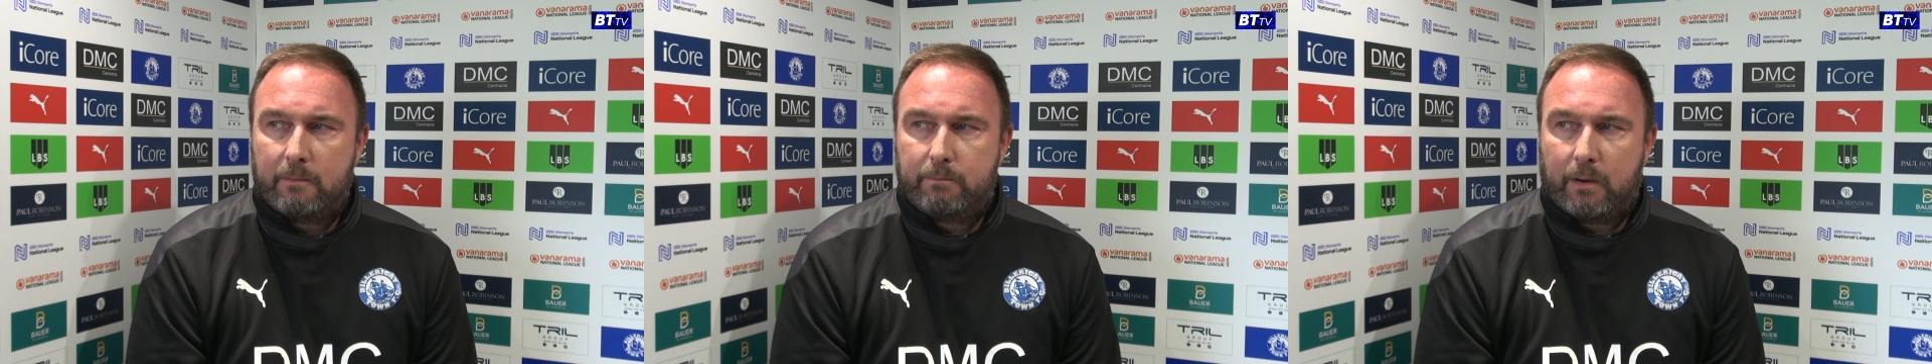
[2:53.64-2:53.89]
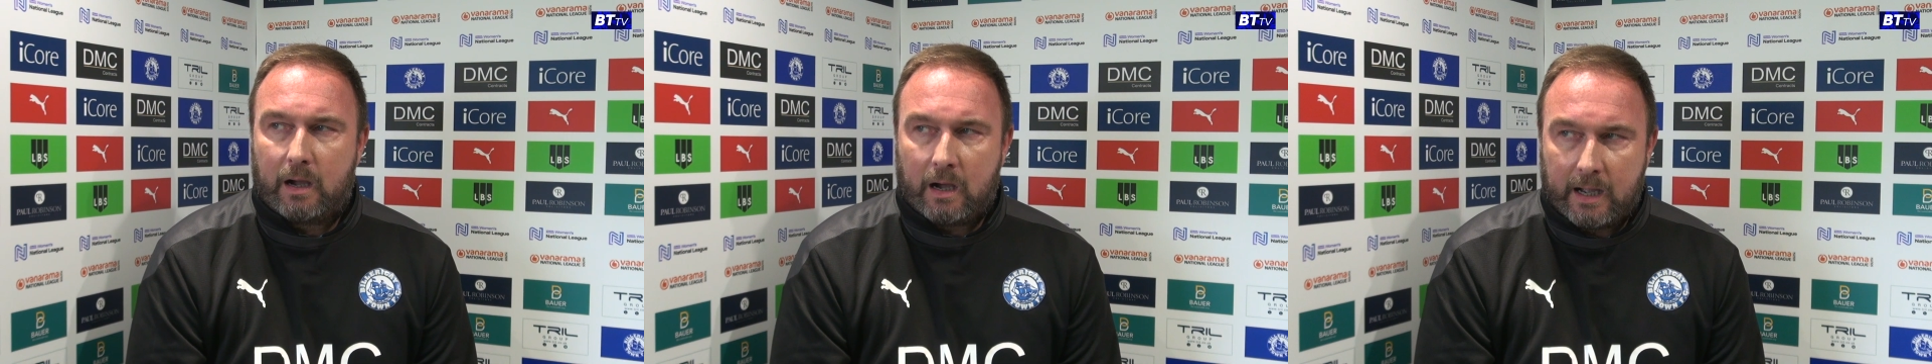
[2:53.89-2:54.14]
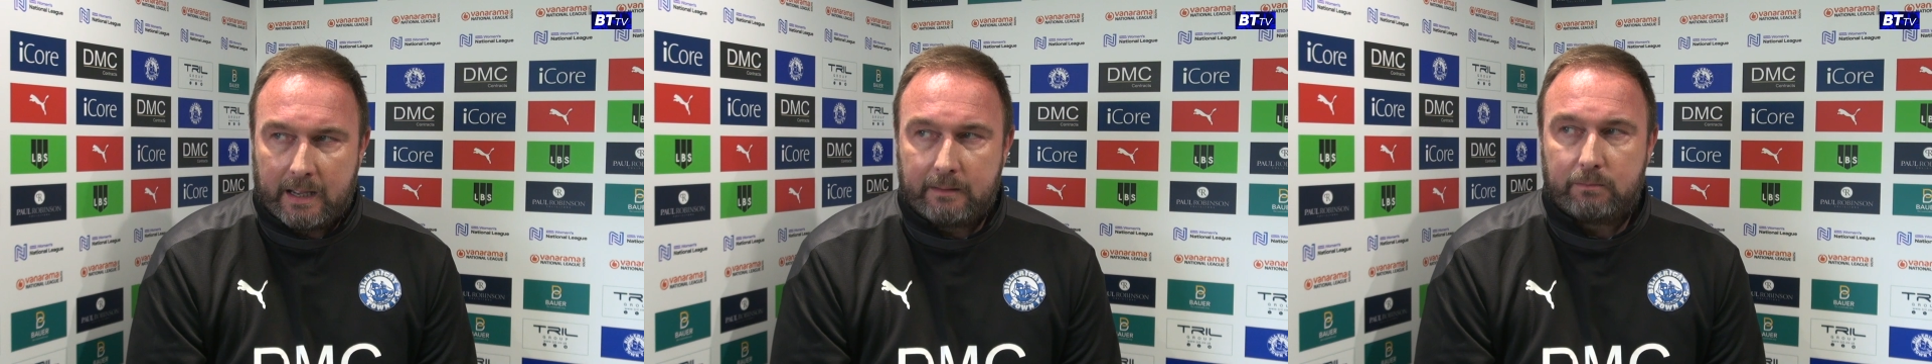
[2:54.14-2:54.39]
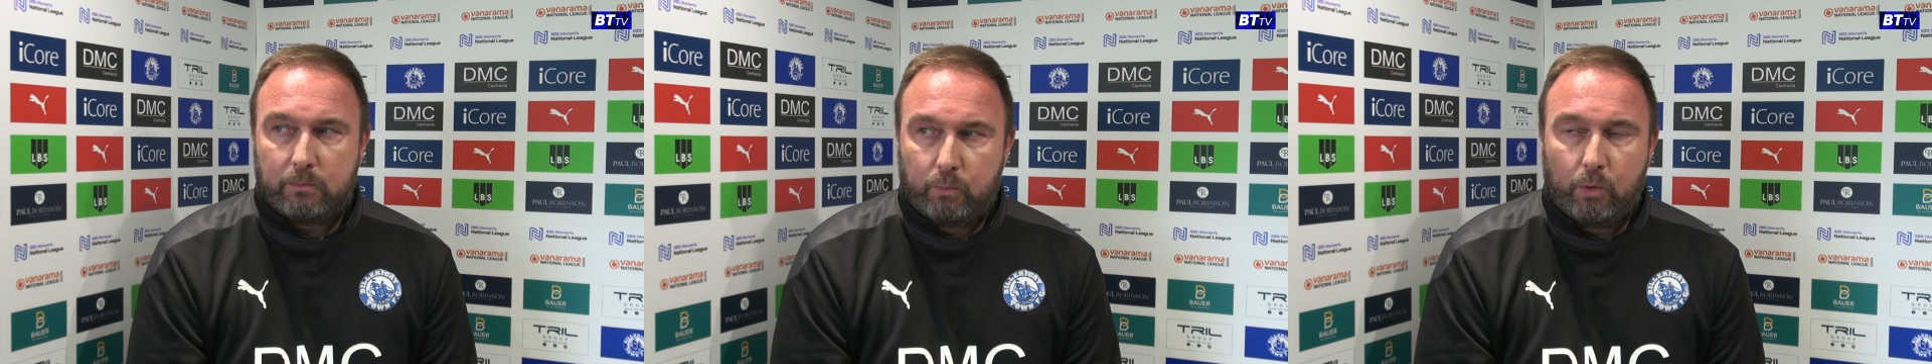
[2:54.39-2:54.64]
But I
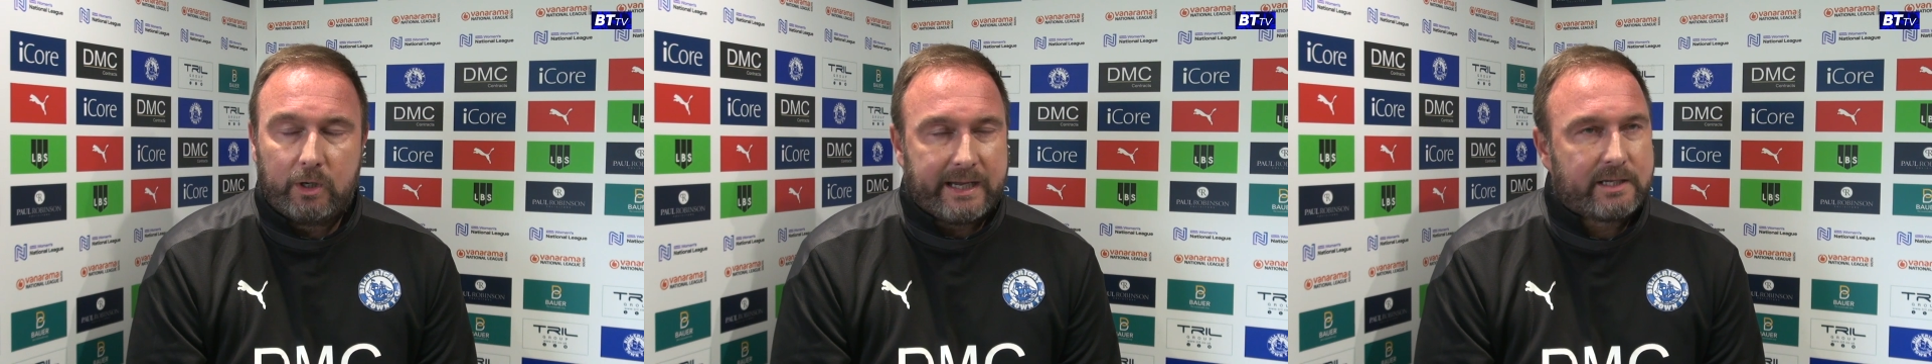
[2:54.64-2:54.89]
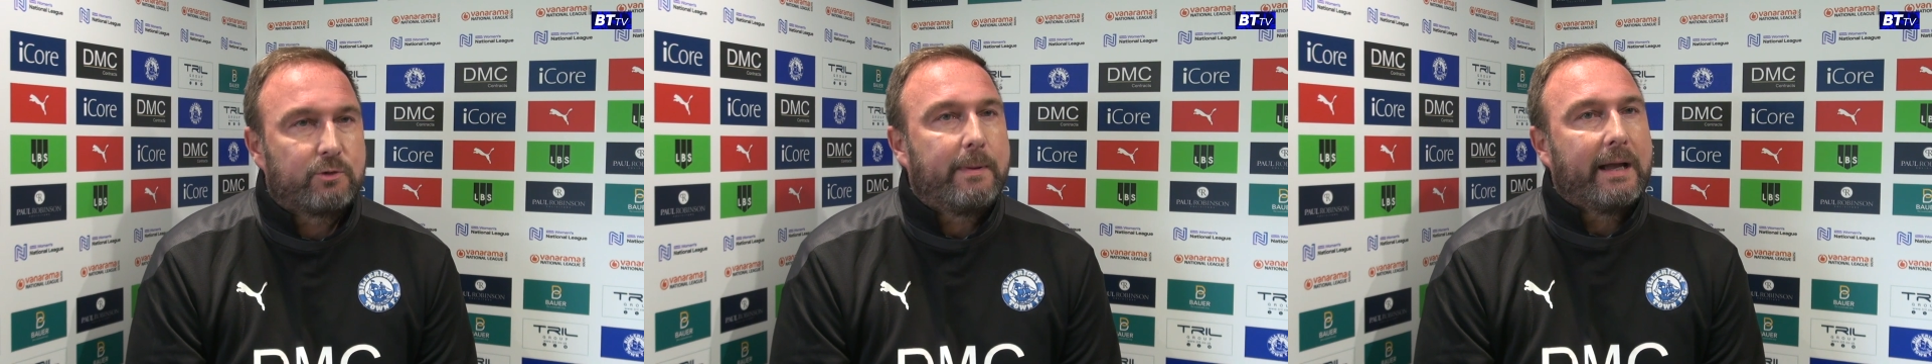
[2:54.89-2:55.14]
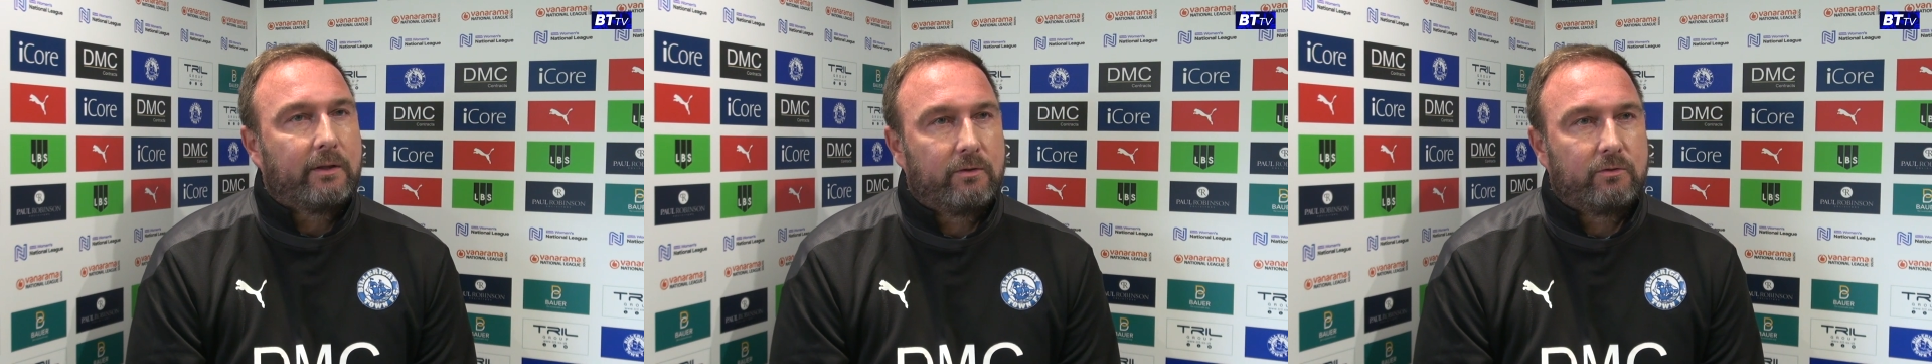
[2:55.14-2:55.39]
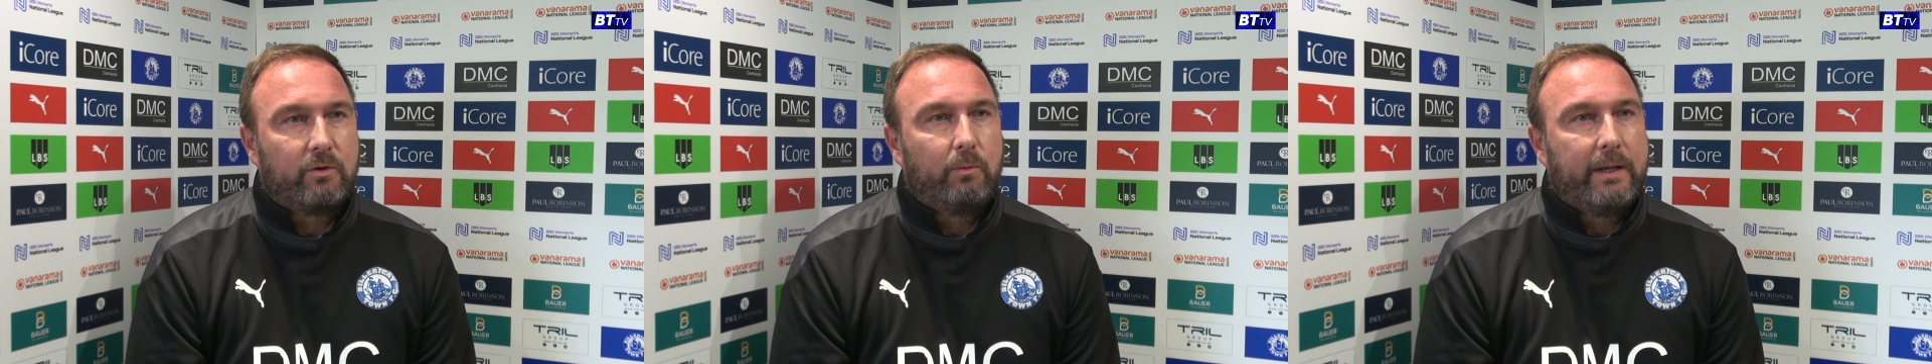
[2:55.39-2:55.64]
would
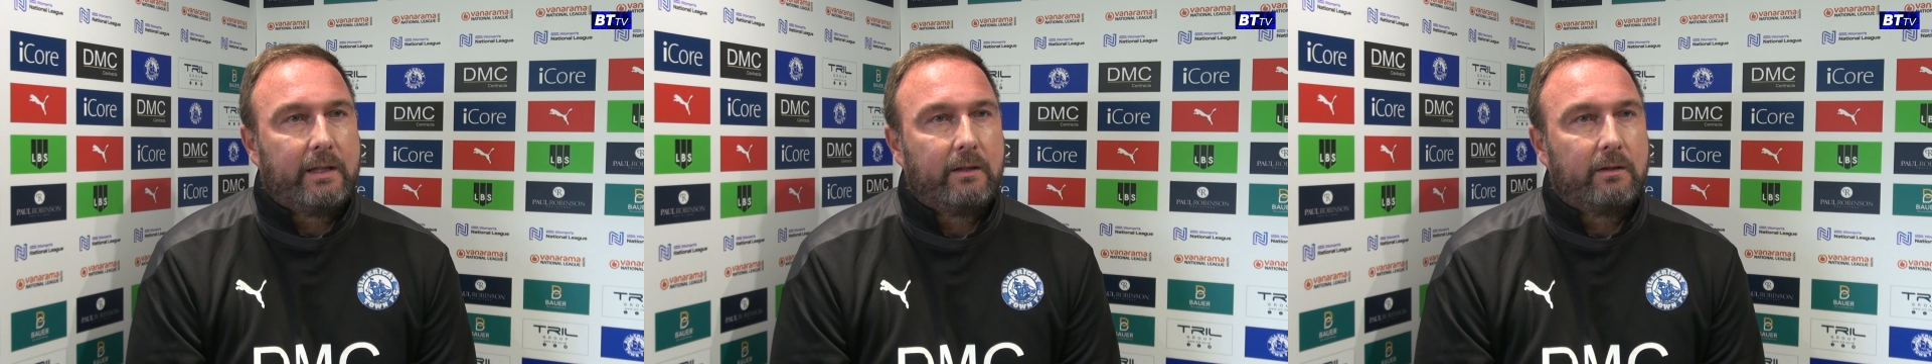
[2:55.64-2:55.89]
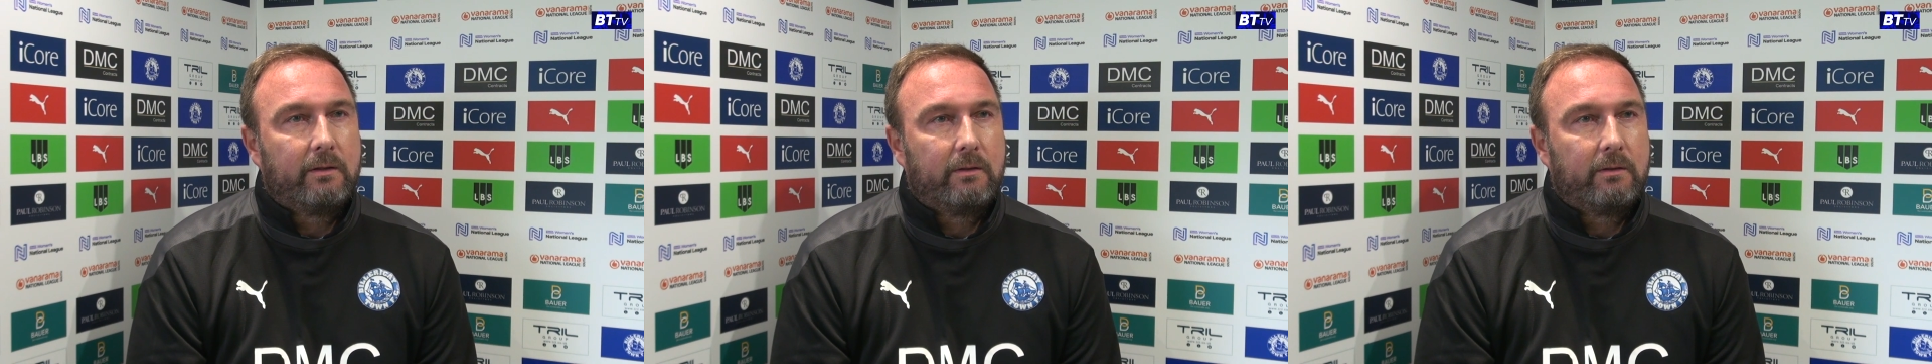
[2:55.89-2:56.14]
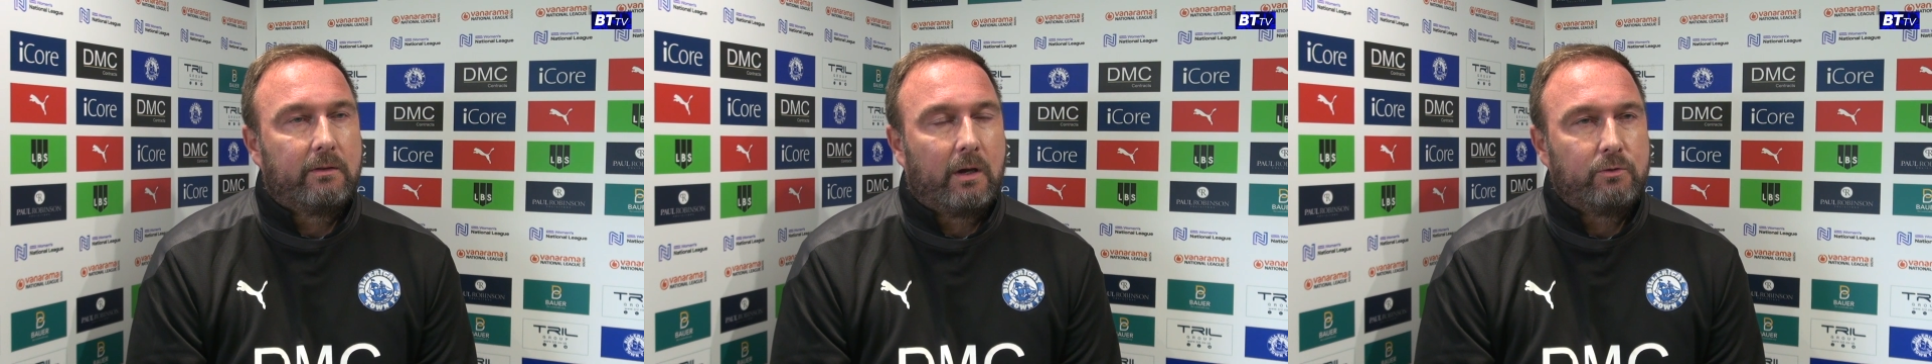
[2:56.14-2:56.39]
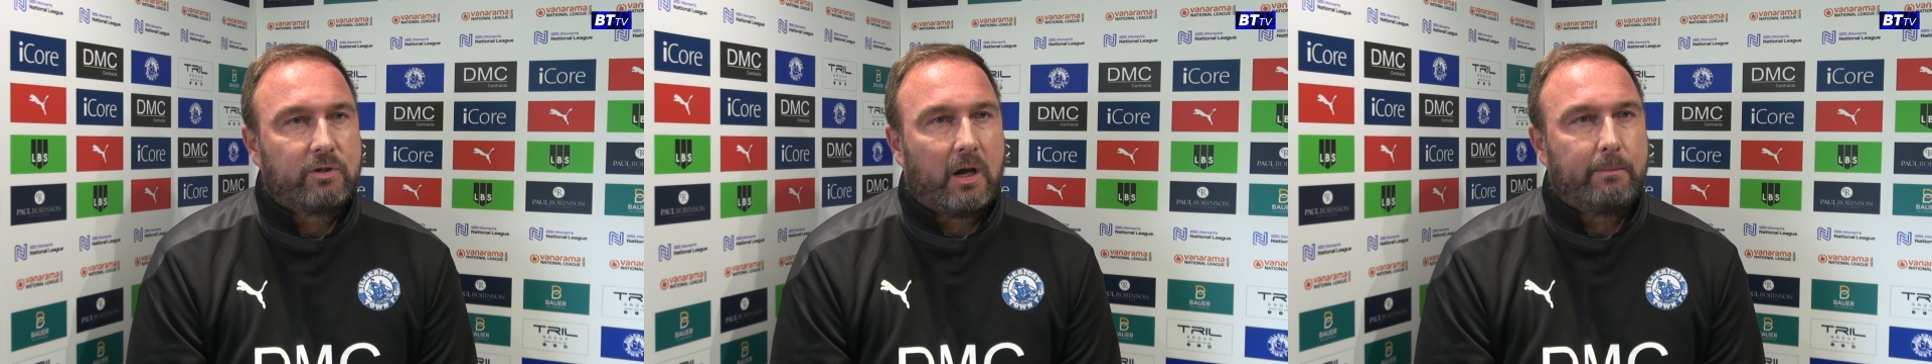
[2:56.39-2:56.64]
expect to win
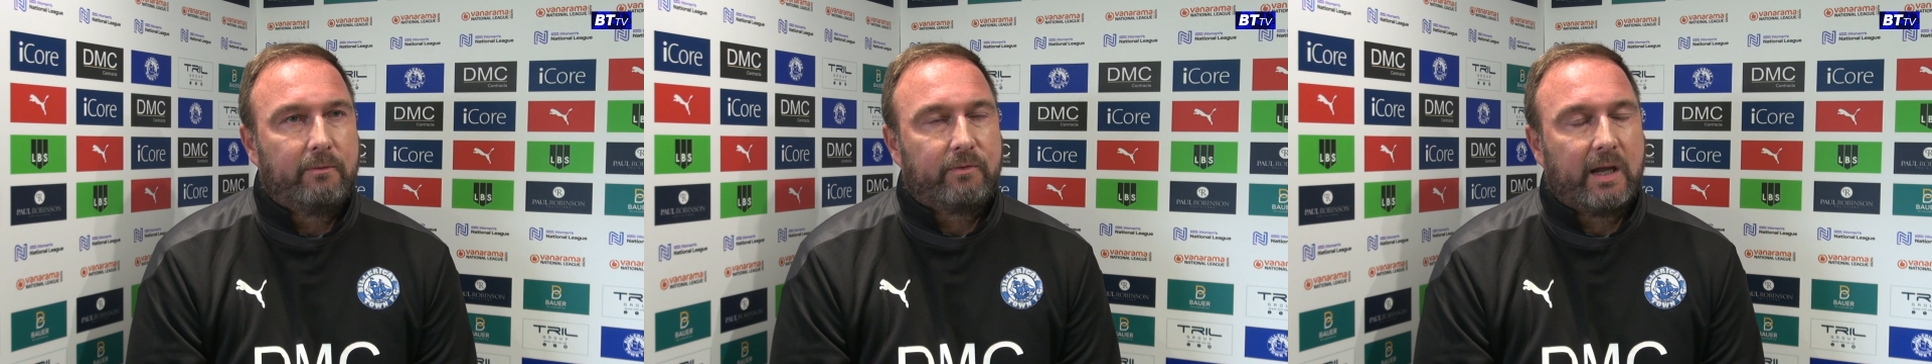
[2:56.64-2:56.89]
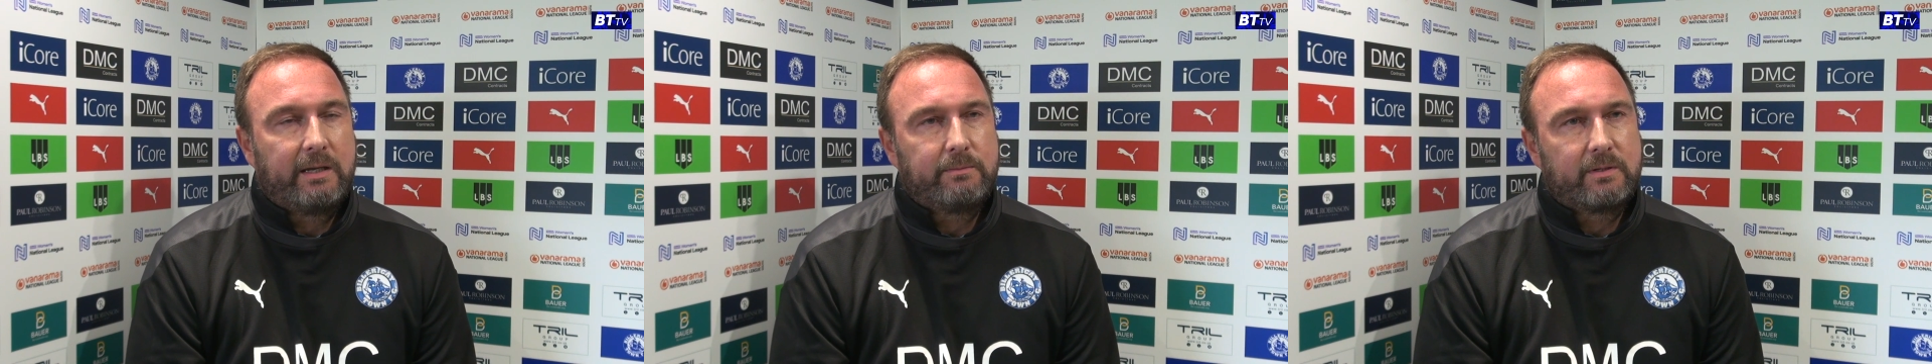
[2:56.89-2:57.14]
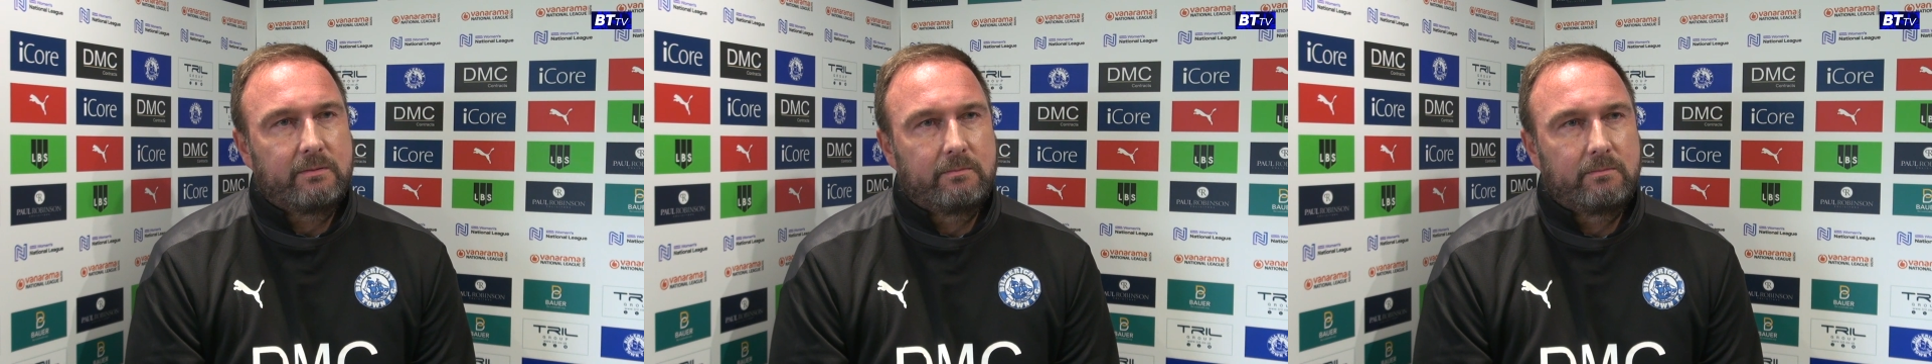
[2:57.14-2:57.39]
those type of games.